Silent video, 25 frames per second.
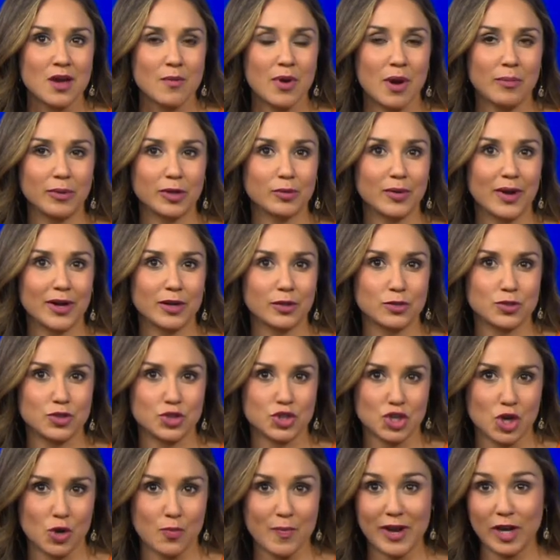Public records
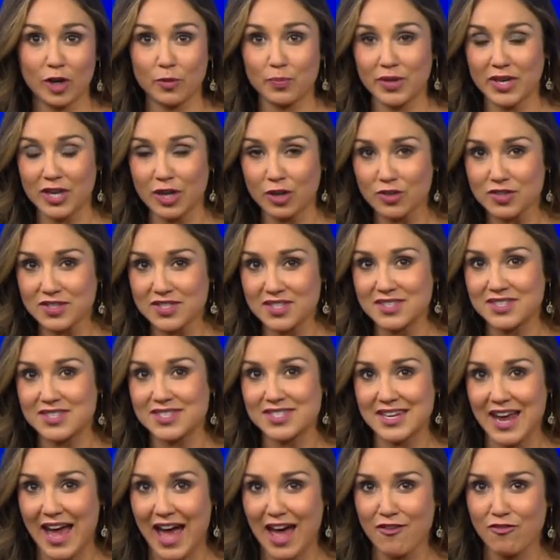show Mayor Pierce and
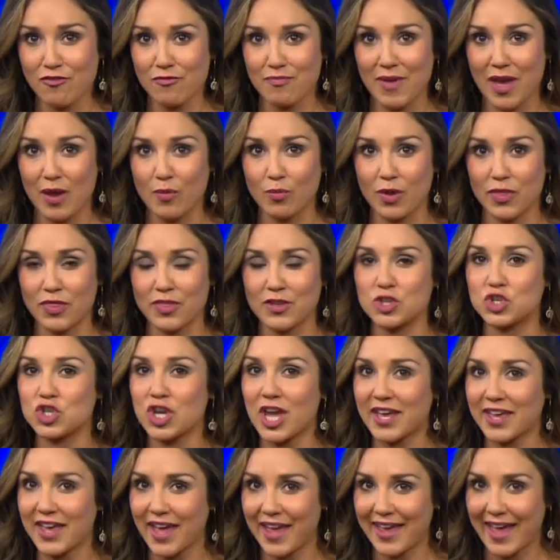staff met with the
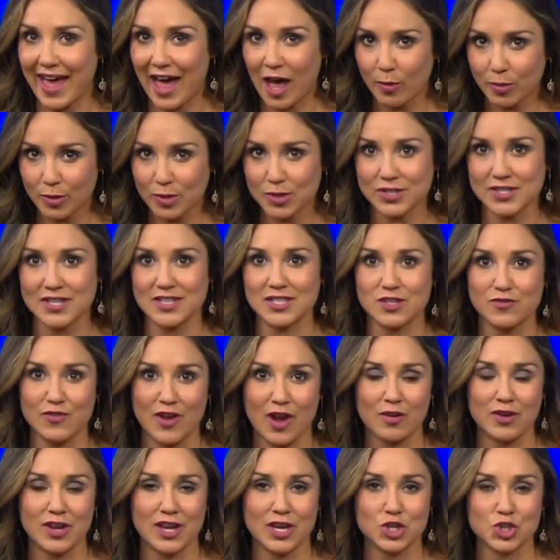J K Albertsons
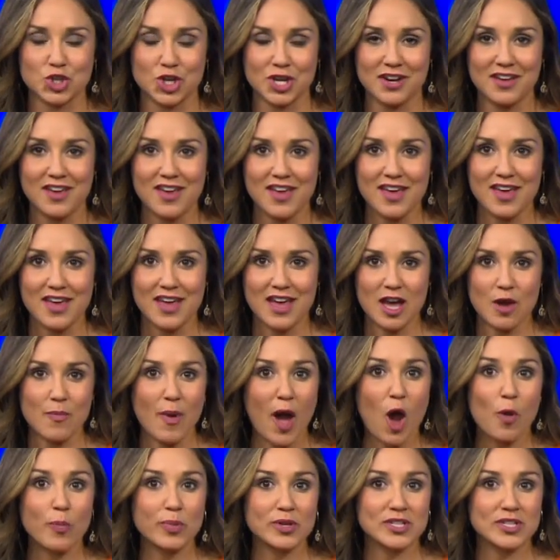Foundation about